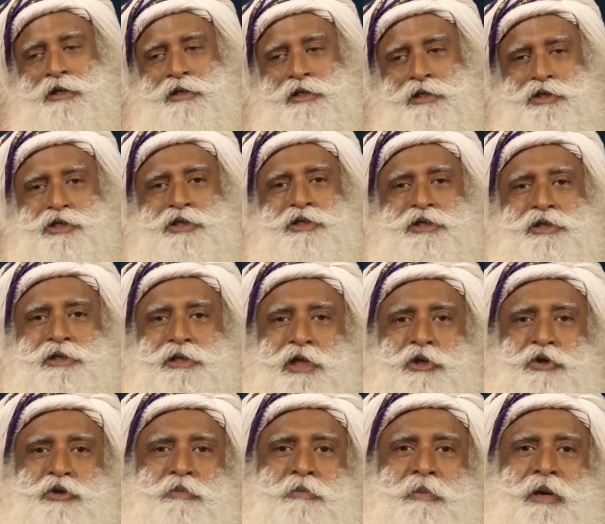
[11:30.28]
a decision
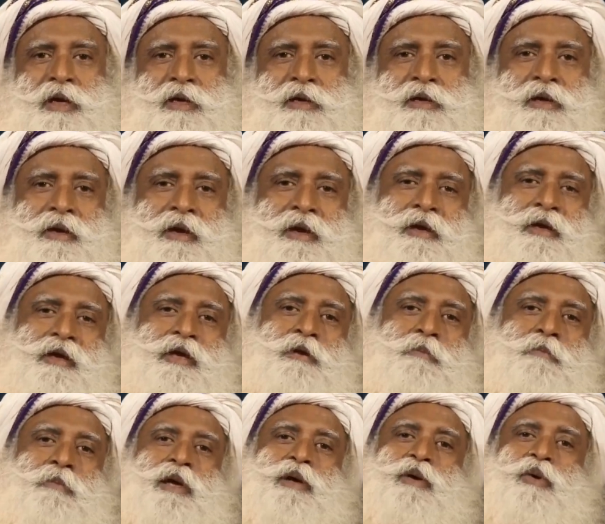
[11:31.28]
that you make, it
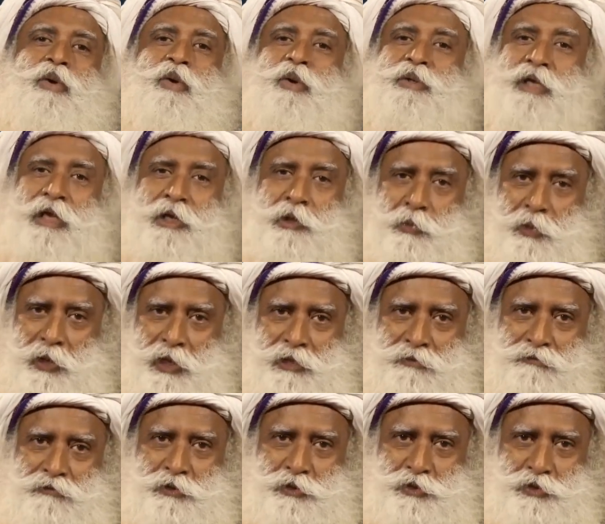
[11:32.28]
may go that way,
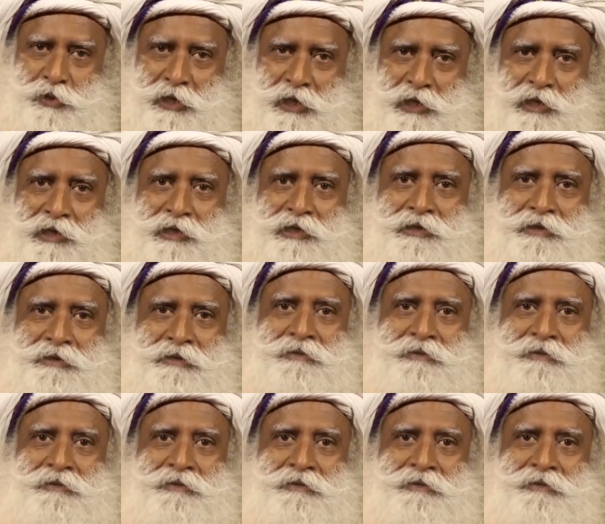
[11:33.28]
unfortunately.